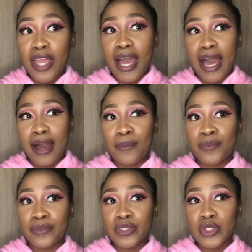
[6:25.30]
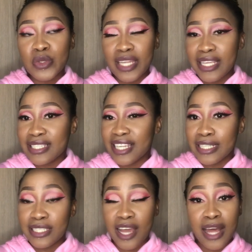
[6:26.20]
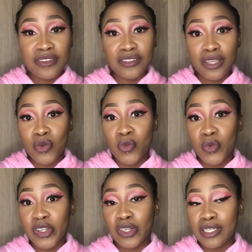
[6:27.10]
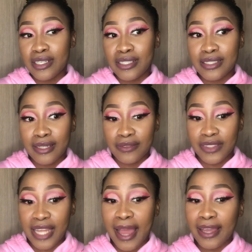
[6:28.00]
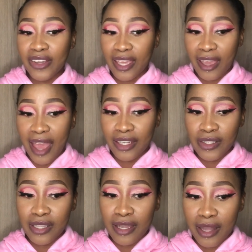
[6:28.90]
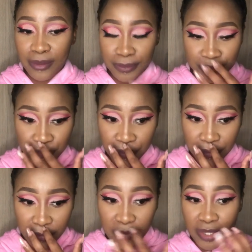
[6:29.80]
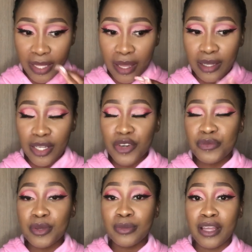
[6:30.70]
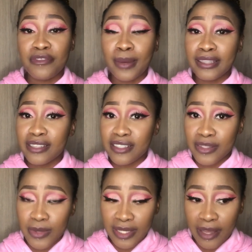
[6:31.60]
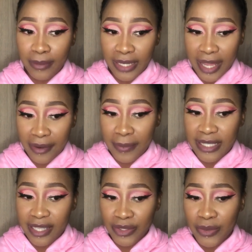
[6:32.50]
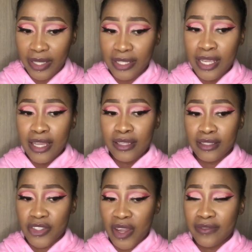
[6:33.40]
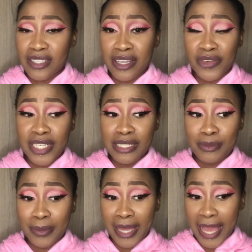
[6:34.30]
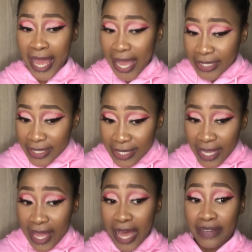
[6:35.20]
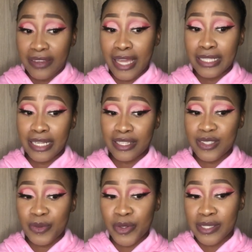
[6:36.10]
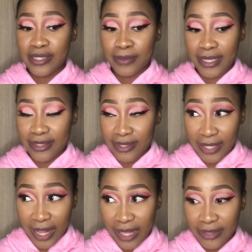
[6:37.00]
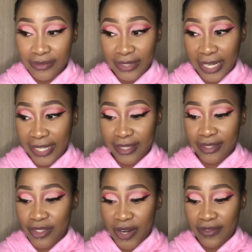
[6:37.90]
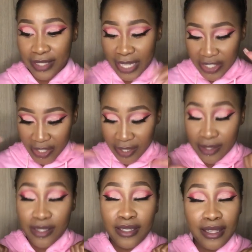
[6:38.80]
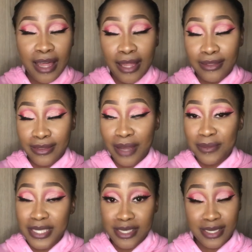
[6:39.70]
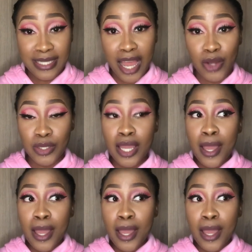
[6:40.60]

Um, two days later, they were delivered. I, okay, I know that um, a lot of people have bad things to say about Aramex. I know that the drivers are really bad. I've had that experience myself. Like, the drivers are just thumbs down,